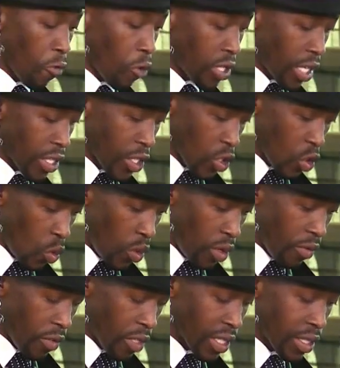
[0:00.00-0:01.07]
Sisulu
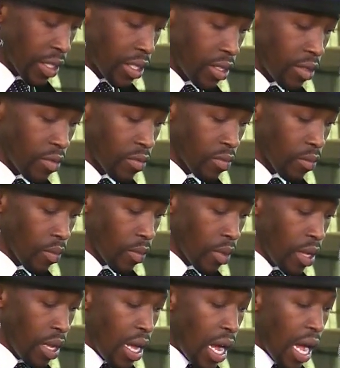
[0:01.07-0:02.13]
University.
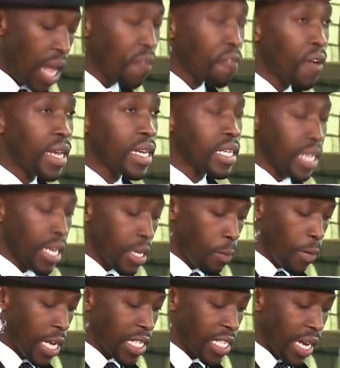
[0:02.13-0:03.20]
I find great
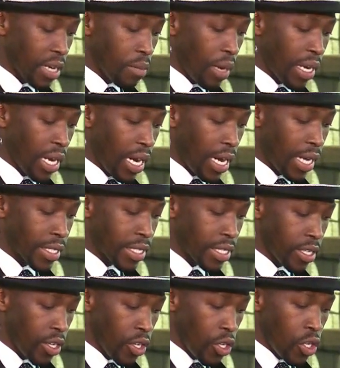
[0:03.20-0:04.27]
pleasure in my heart
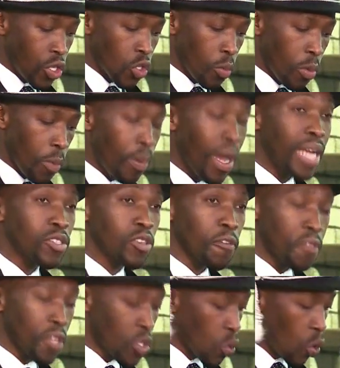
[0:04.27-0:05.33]
to be part of this
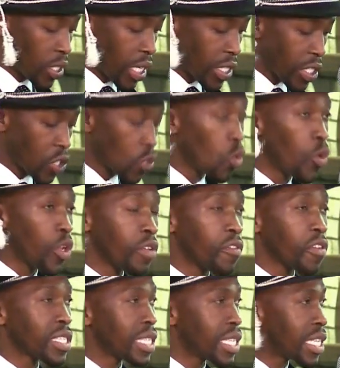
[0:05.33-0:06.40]
Walter Sisulu
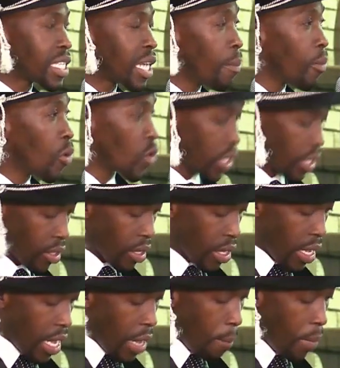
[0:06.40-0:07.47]
University Jamboree,
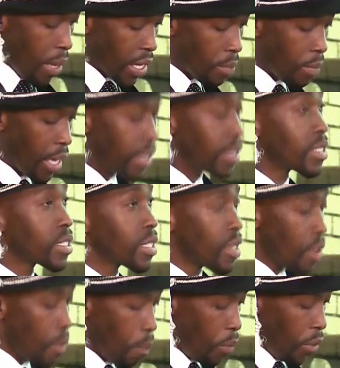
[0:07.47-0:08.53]
merriment,
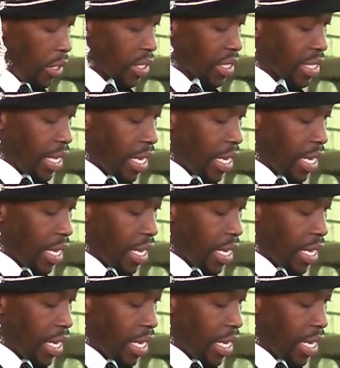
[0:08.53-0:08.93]
being sent